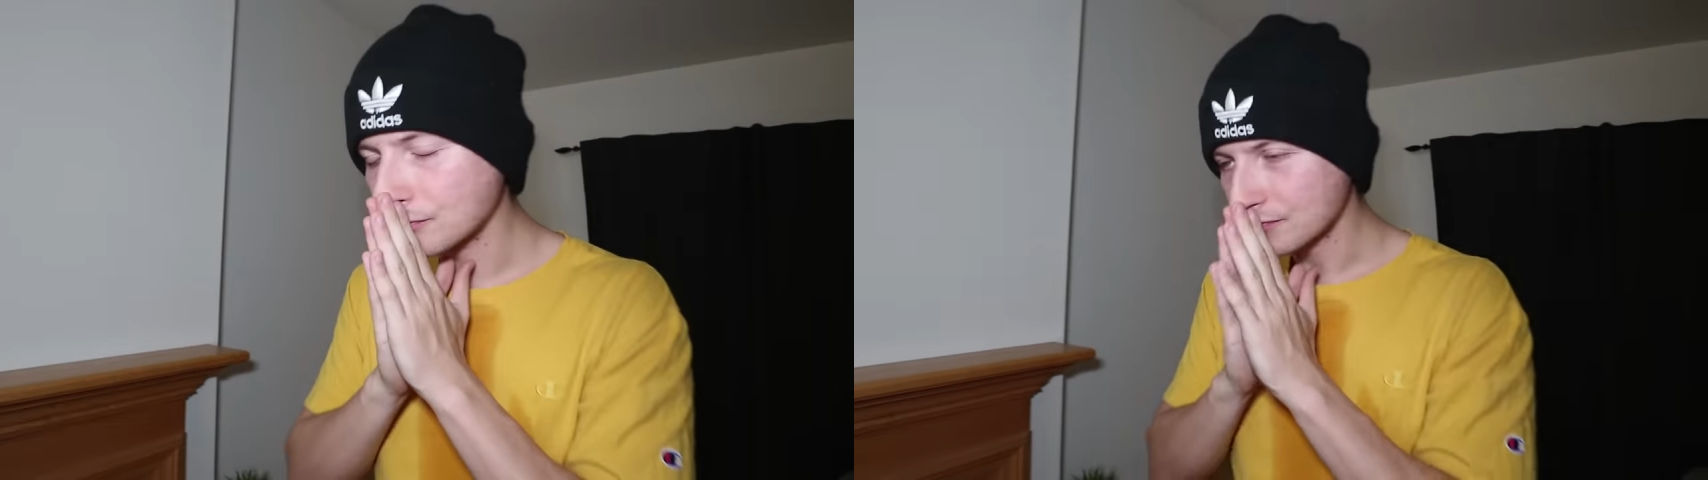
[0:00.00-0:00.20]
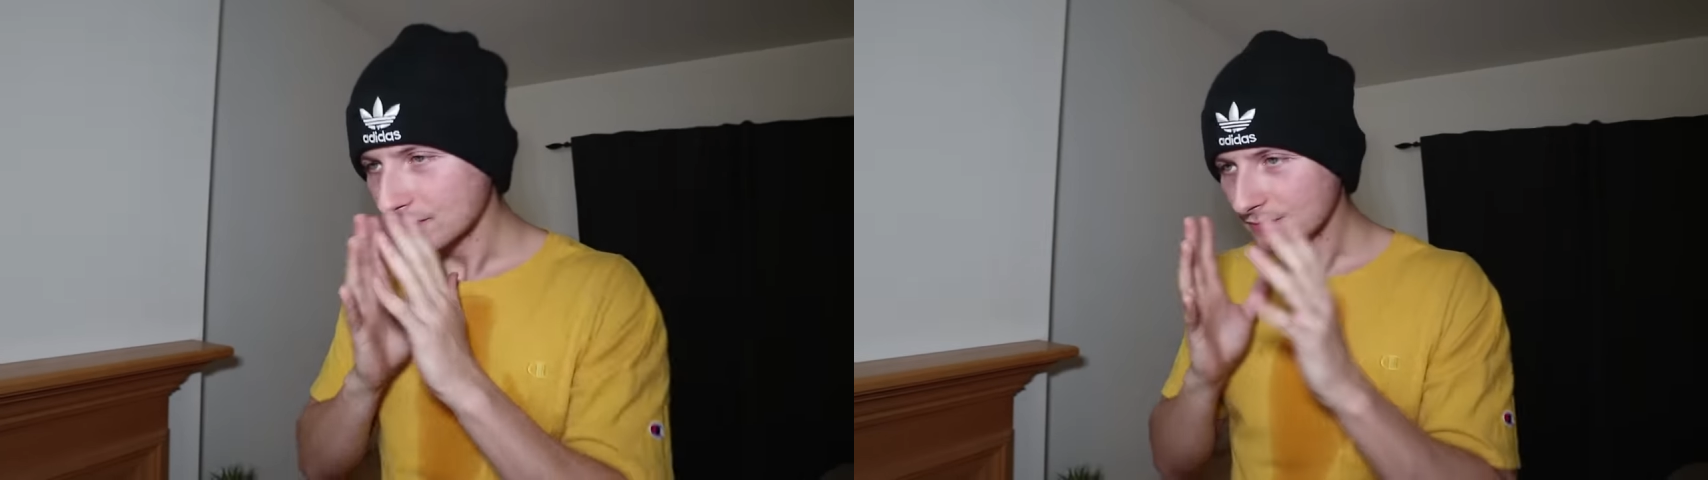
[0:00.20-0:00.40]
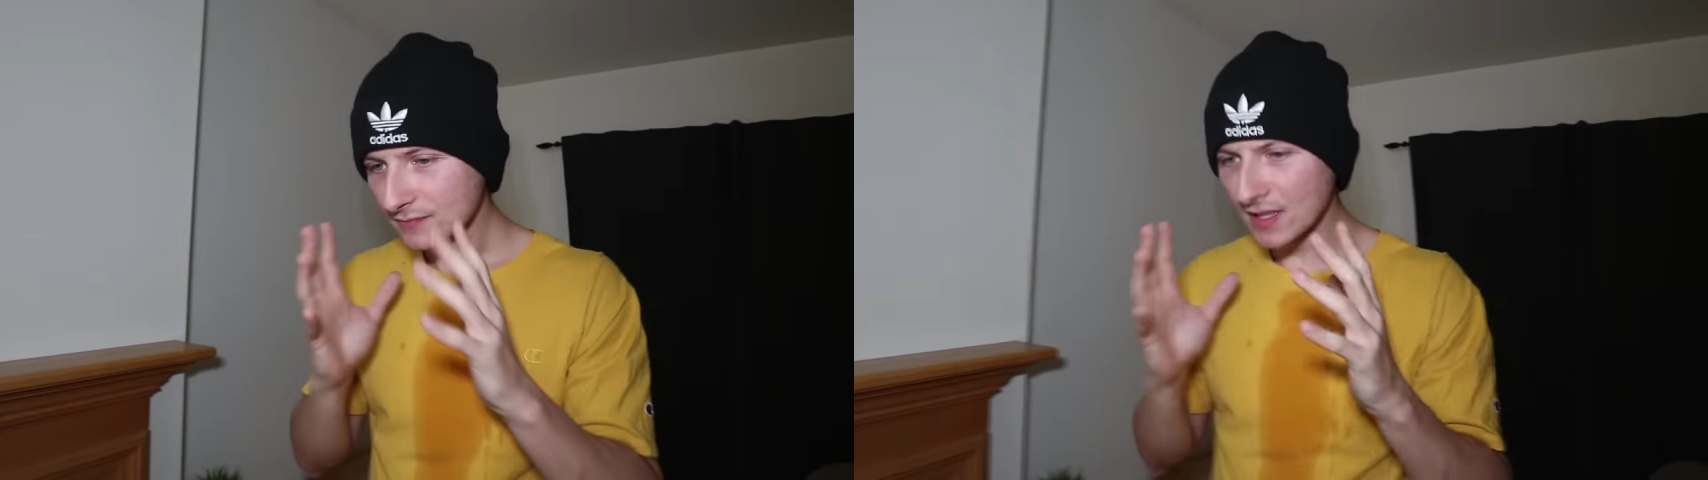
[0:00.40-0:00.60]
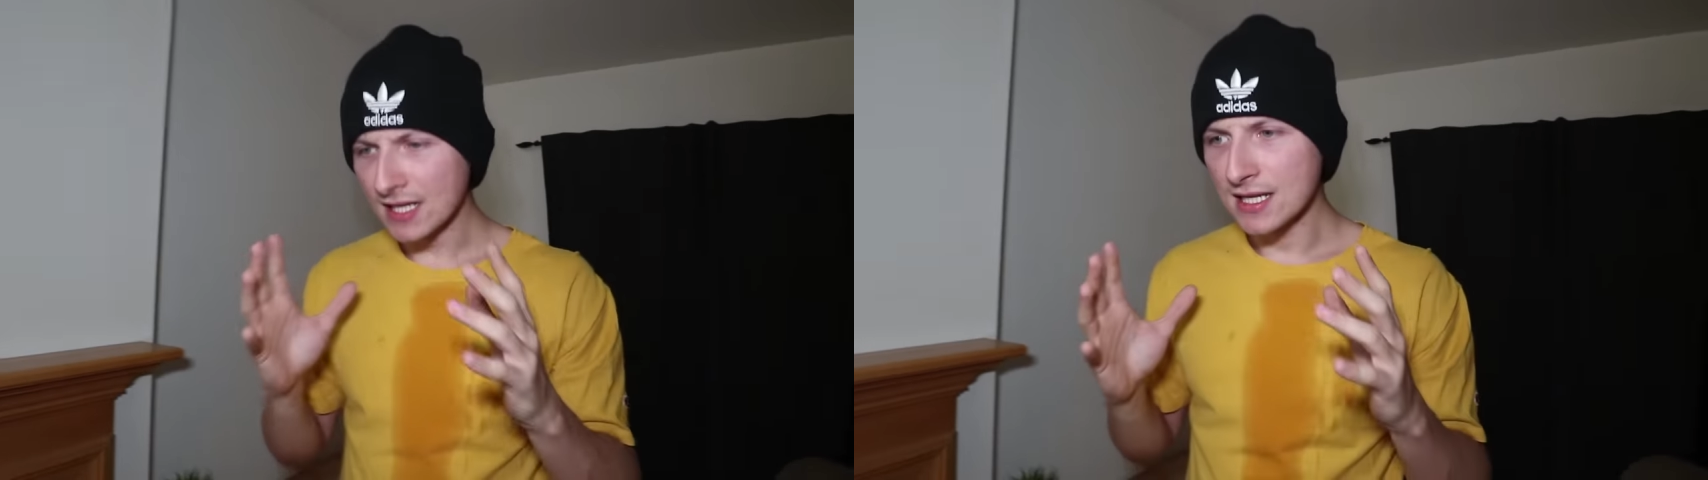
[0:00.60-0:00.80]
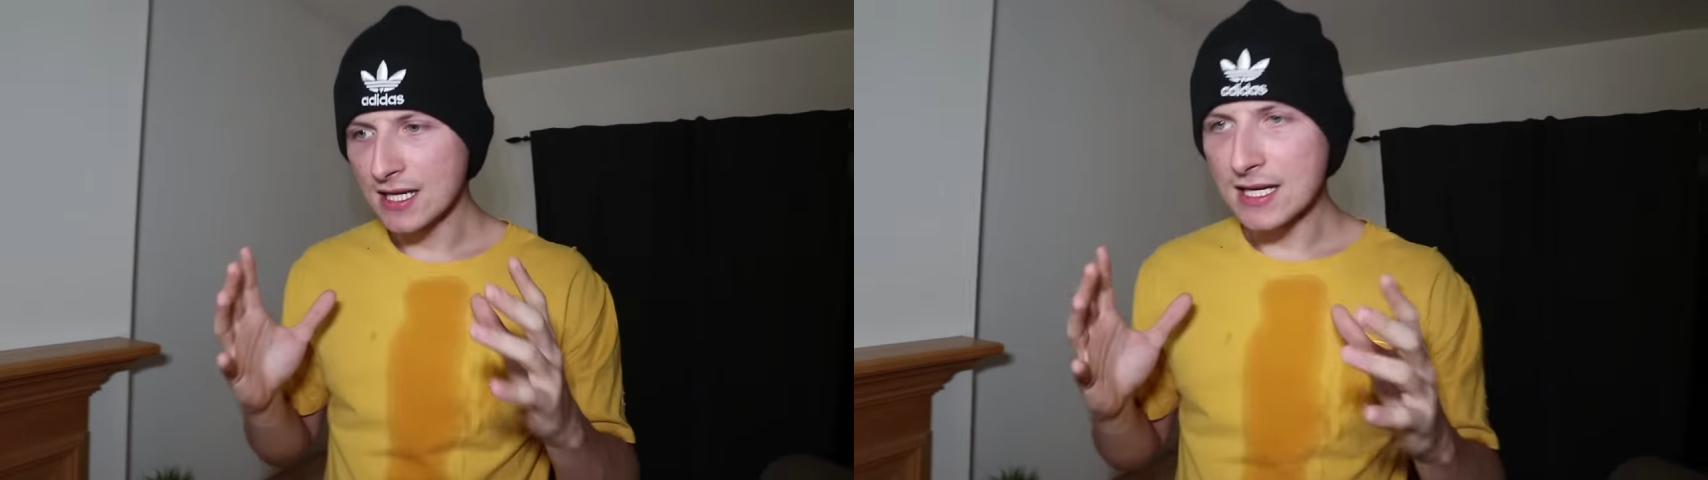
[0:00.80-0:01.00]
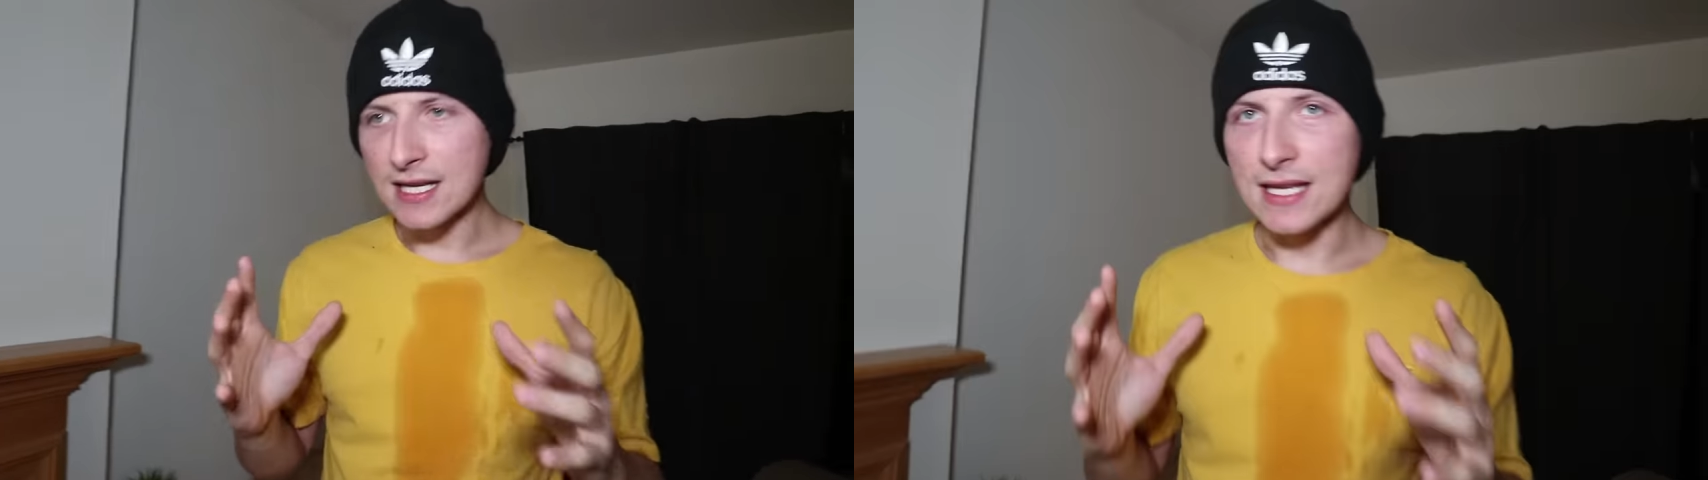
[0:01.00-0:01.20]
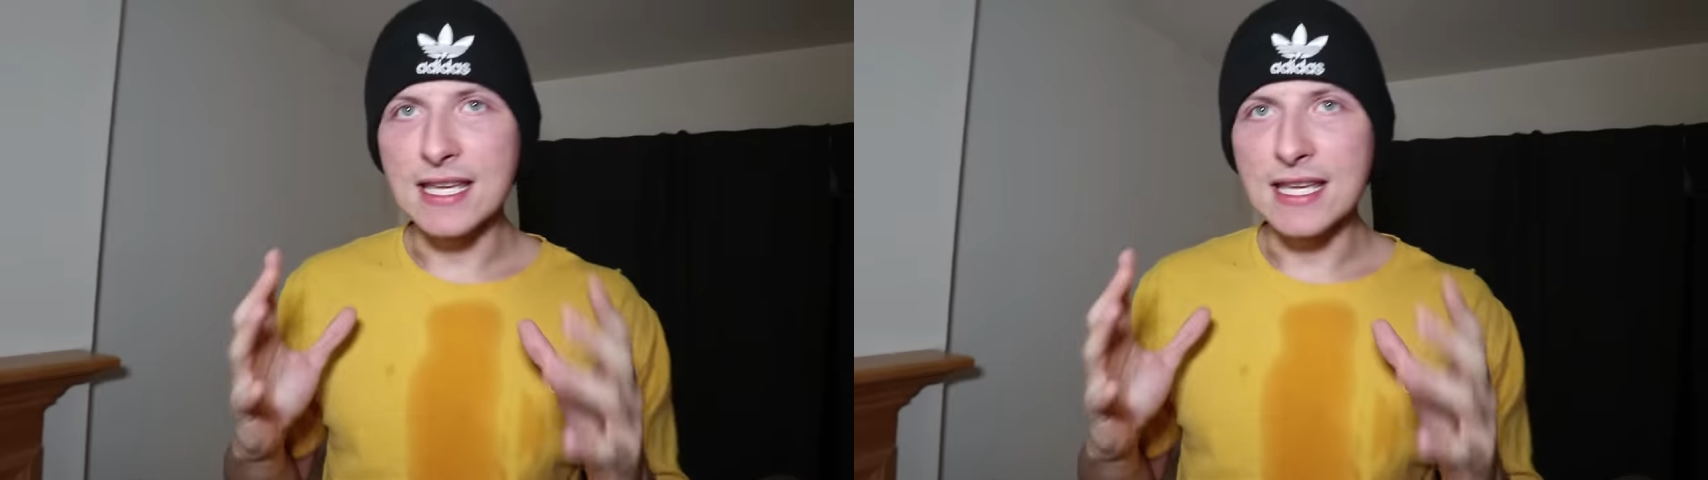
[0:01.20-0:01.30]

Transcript: Okay, bro, you've already done nothing.